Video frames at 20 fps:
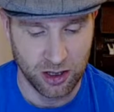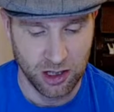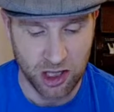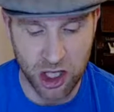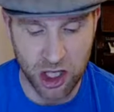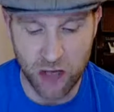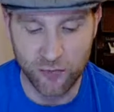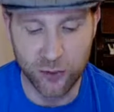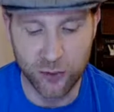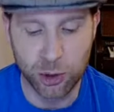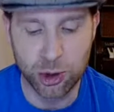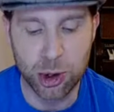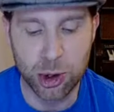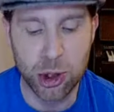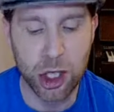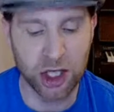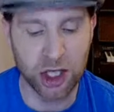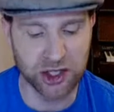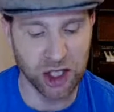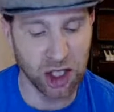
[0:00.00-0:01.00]
If you do
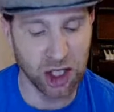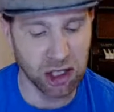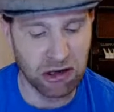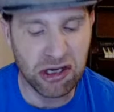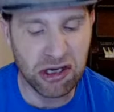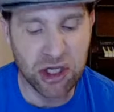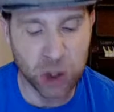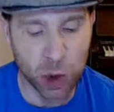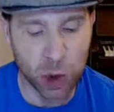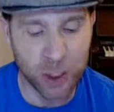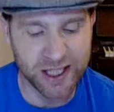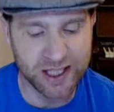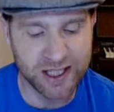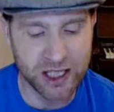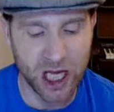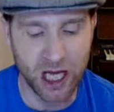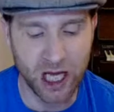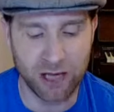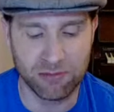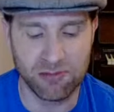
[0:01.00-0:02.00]
not agree to his
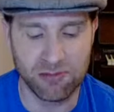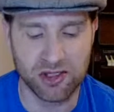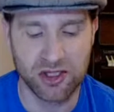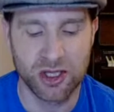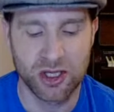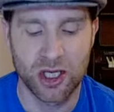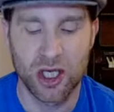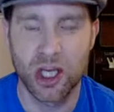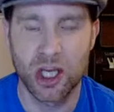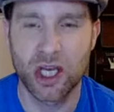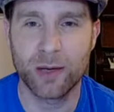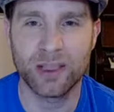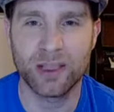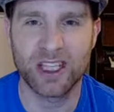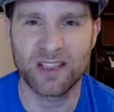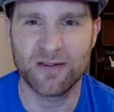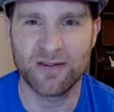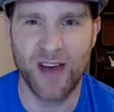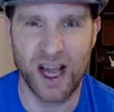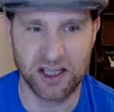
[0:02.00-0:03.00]
terms, he will
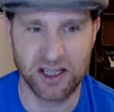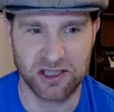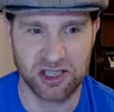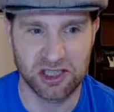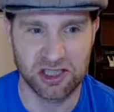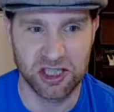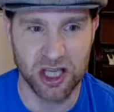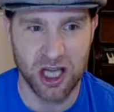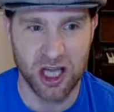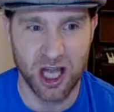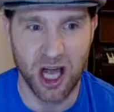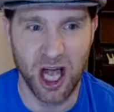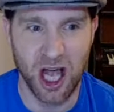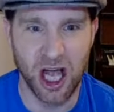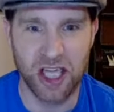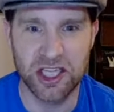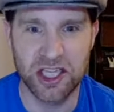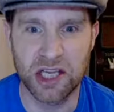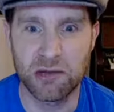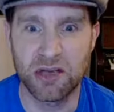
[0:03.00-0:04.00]
advance
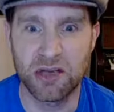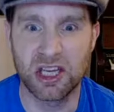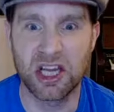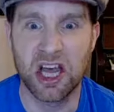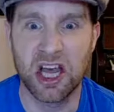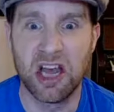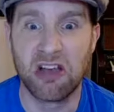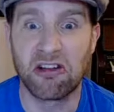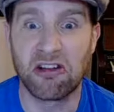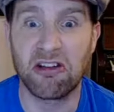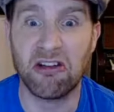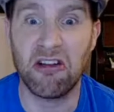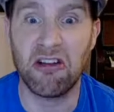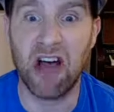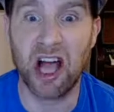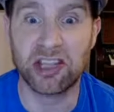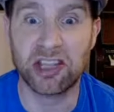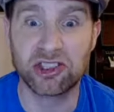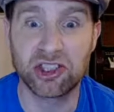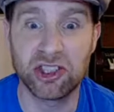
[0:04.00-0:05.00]
and he will
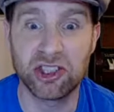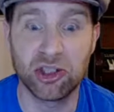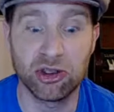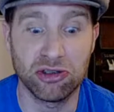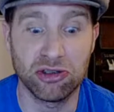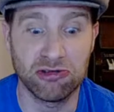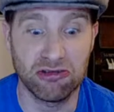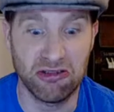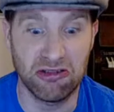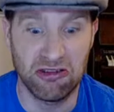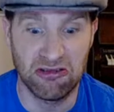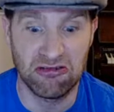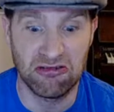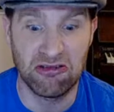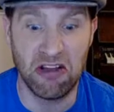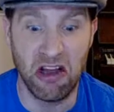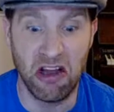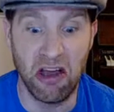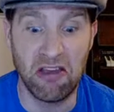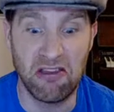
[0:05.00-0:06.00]
crush you.
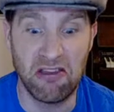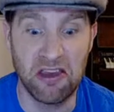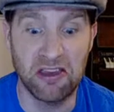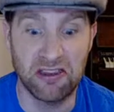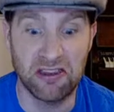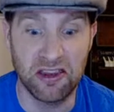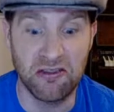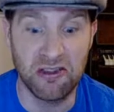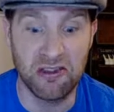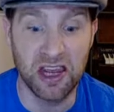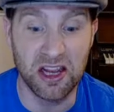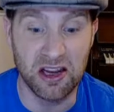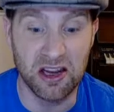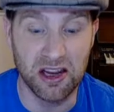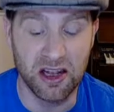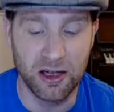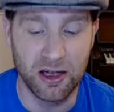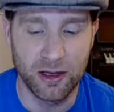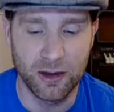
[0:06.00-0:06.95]
Yes, he will.